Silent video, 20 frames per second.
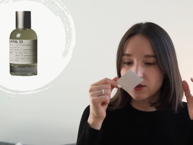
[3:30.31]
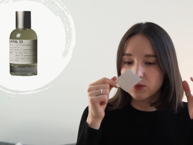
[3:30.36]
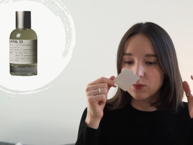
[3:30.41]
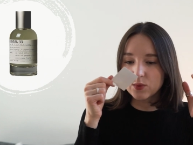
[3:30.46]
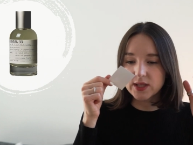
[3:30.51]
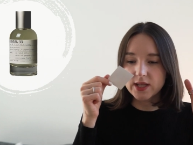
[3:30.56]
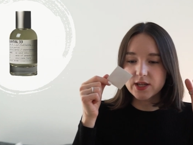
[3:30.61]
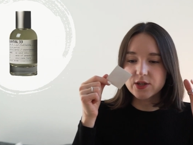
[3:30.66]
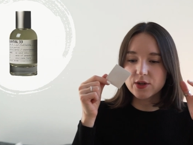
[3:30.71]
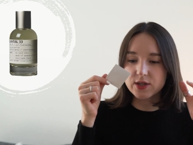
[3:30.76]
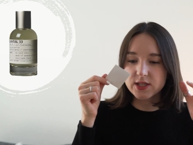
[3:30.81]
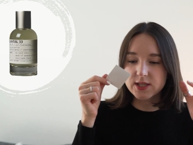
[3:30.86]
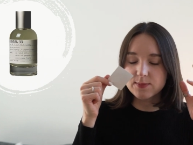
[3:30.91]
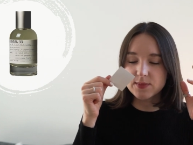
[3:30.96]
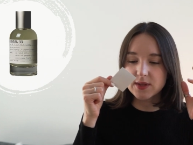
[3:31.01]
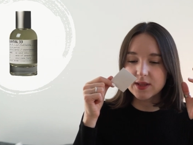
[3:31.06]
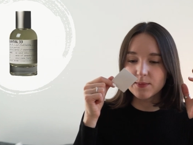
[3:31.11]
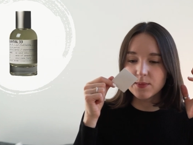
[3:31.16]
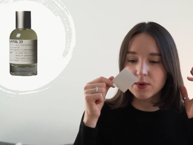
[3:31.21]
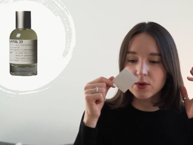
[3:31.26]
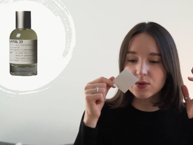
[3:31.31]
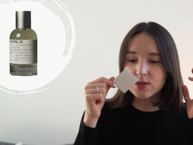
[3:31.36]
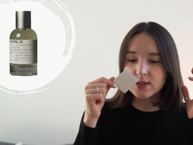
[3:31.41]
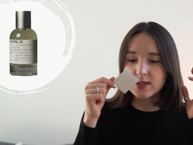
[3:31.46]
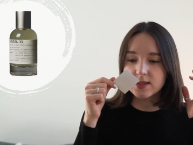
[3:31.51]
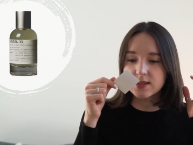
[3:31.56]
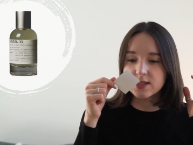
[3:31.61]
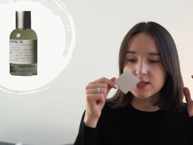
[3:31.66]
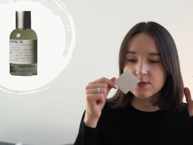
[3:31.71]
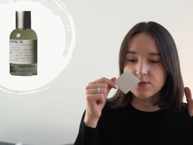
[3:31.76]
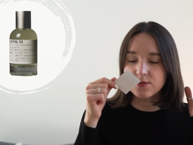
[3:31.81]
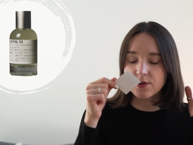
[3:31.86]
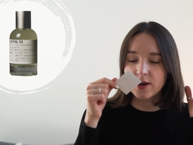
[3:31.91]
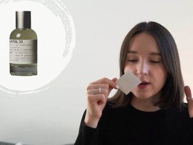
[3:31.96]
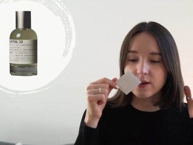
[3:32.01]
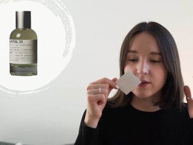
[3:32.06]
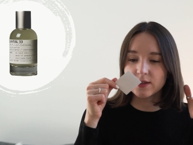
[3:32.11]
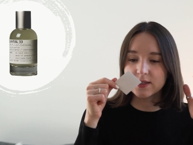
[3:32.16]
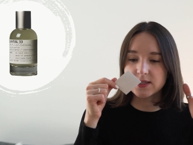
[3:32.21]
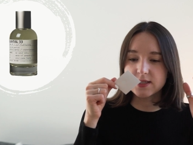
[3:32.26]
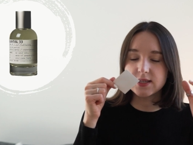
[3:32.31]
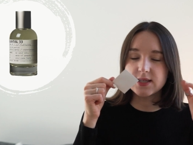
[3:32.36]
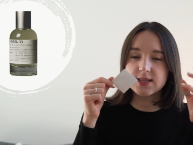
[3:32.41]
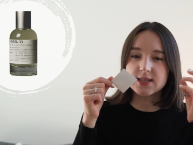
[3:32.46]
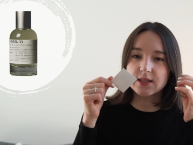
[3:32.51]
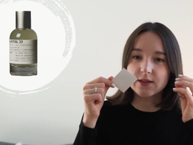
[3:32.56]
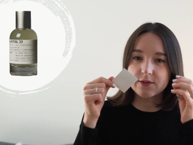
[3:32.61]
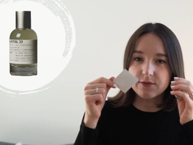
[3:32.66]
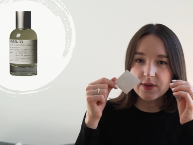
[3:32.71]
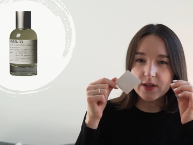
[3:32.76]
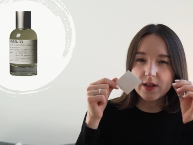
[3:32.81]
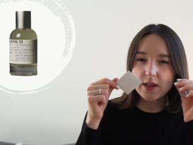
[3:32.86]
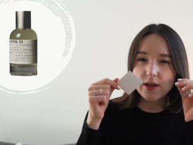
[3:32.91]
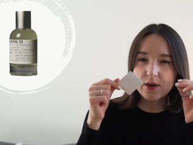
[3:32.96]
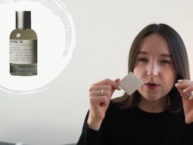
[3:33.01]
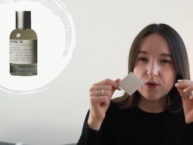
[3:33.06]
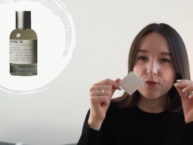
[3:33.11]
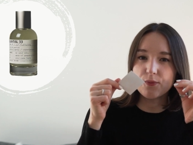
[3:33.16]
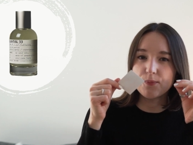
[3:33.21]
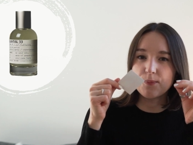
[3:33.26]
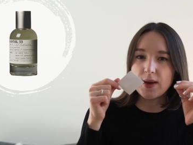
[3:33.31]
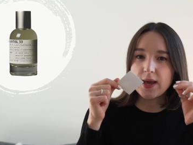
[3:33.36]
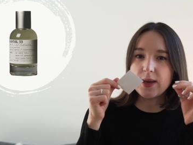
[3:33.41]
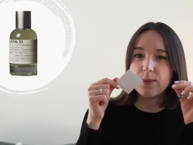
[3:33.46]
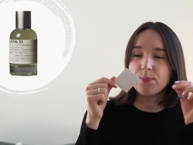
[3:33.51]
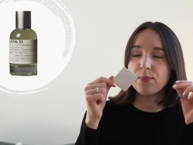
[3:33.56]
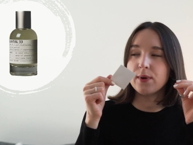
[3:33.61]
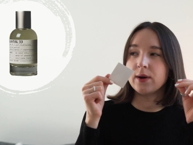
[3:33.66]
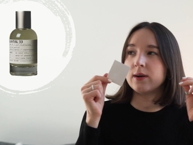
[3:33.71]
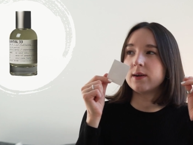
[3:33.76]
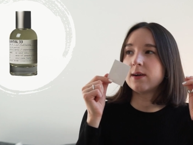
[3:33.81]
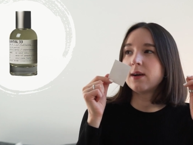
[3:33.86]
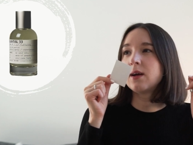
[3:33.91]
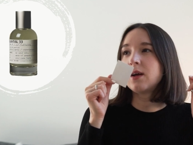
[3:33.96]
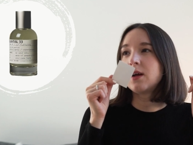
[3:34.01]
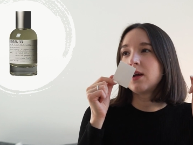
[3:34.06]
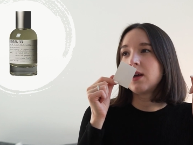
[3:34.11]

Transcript: What attracts me the most in this fragrance is the feeling of paper.